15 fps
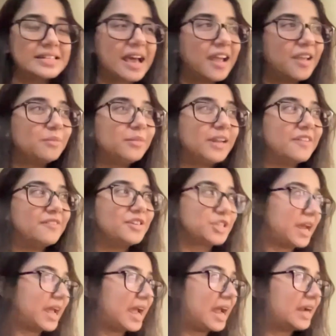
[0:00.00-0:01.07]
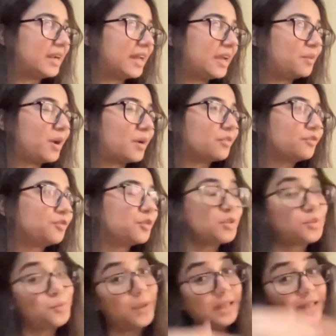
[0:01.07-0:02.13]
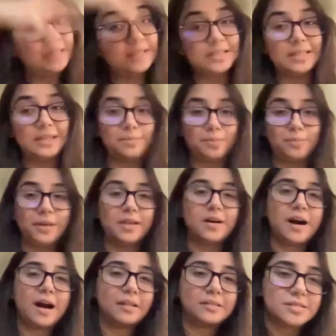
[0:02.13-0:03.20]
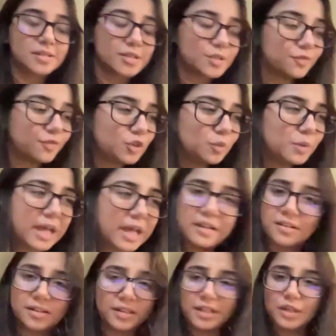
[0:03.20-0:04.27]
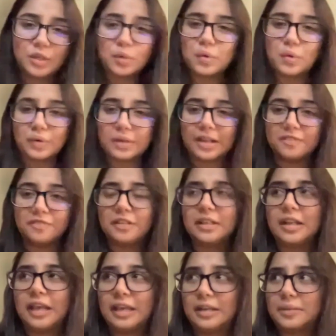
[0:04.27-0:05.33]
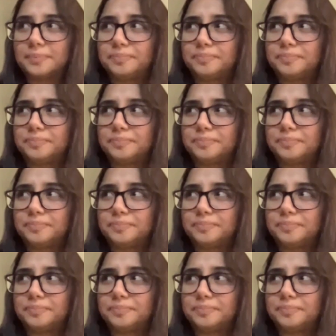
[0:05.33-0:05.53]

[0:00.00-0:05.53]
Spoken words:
Yeah. I mean, I wish I had like one of those very deep, bigger answers for you, but I really don't. I feel like